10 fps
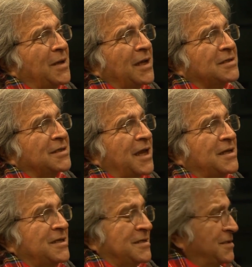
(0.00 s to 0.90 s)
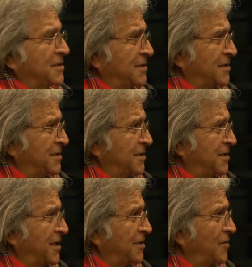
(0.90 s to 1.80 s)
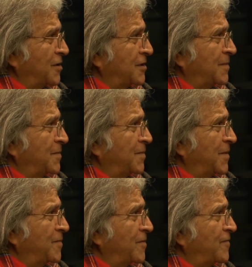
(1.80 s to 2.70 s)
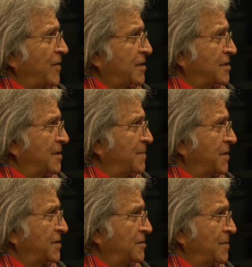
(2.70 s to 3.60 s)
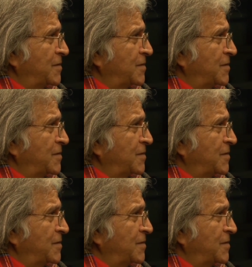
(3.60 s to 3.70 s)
started not as a professional person of